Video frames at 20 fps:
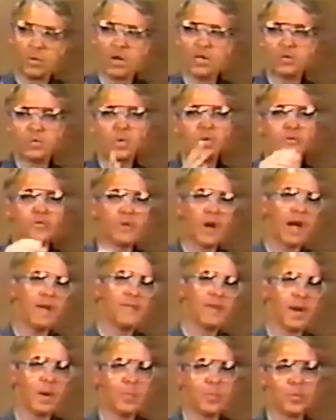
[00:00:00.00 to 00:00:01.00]
as we were
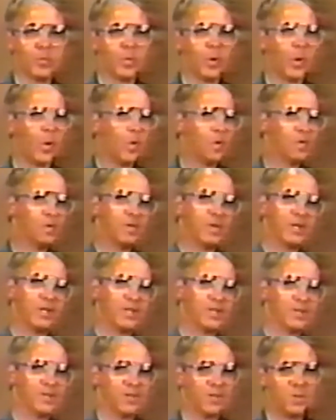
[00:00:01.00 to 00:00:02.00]
driving up the road and
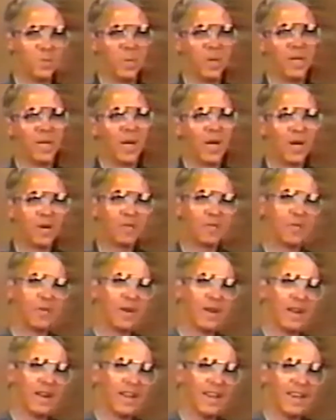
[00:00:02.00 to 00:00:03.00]
just speaking
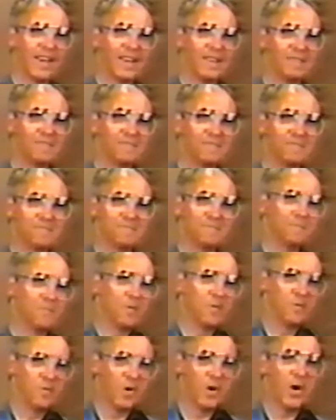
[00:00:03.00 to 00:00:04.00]
freely and
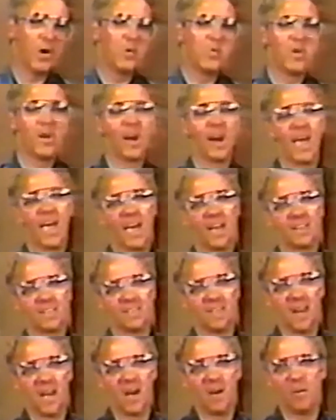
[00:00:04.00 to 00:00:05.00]
very relaxed
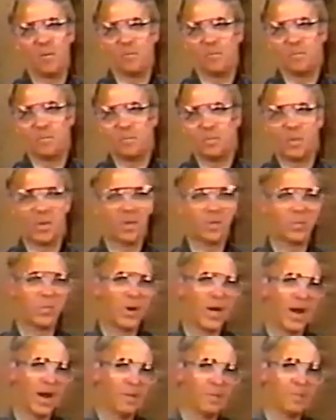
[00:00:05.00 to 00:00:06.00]
now, Brother
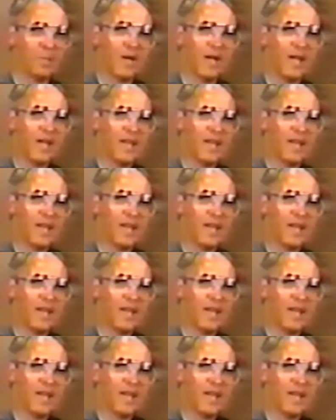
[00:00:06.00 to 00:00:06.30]
Branham,